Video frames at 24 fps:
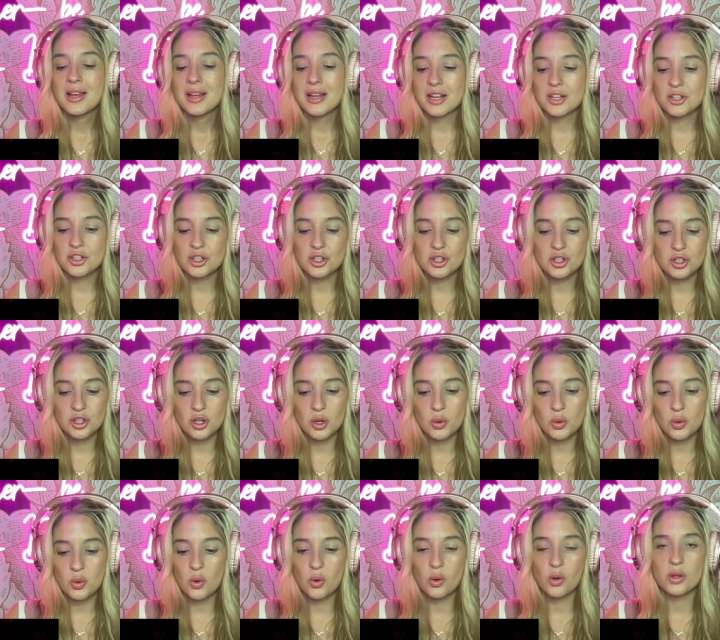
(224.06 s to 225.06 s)
it's just so
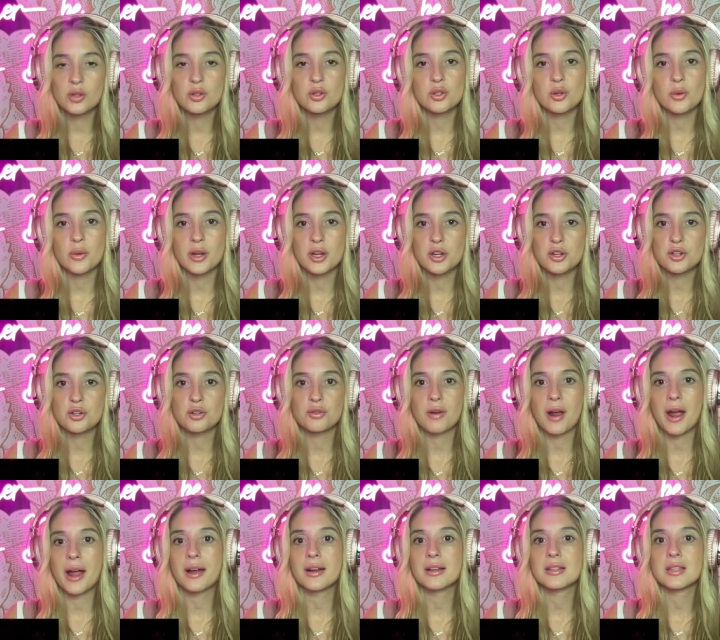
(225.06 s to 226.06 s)
cool, so
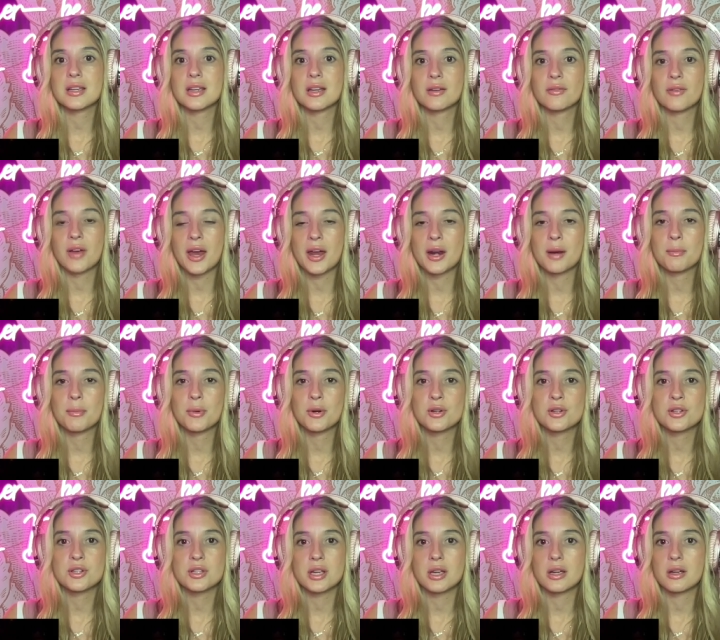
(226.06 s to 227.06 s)
interactive and
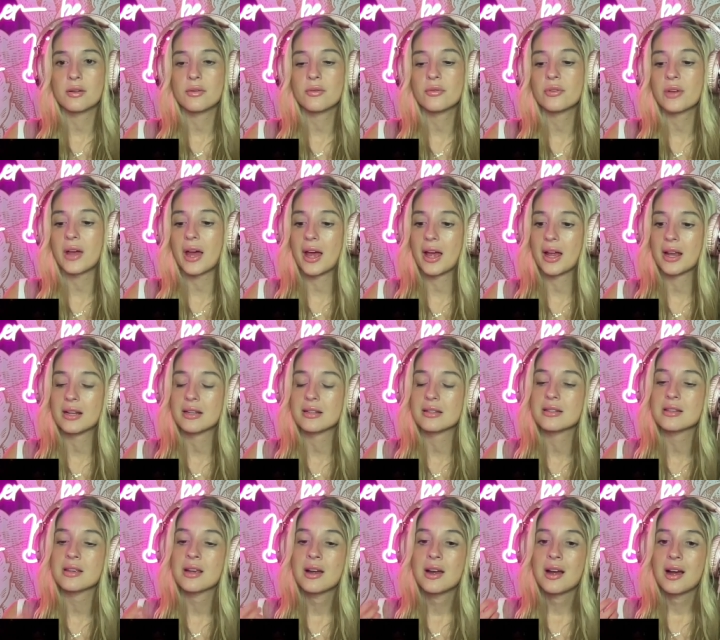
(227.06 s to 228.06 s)
immersive.
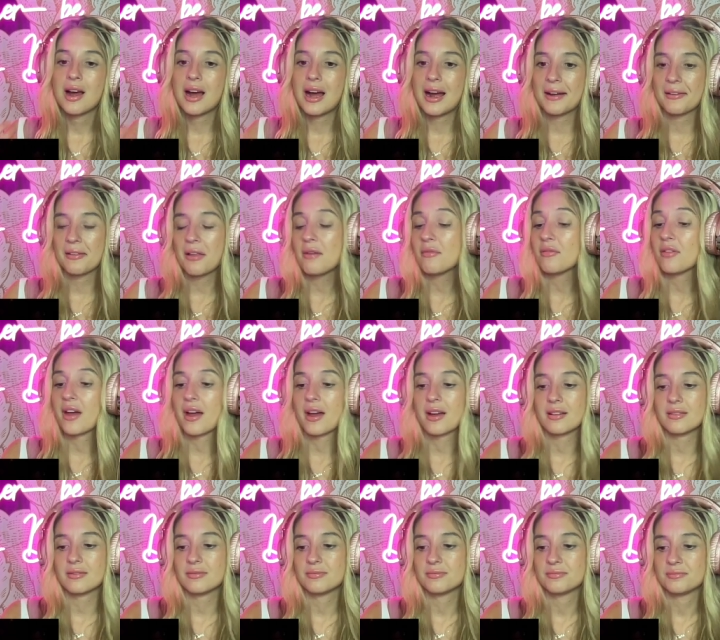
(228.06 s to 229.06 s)
And I love that.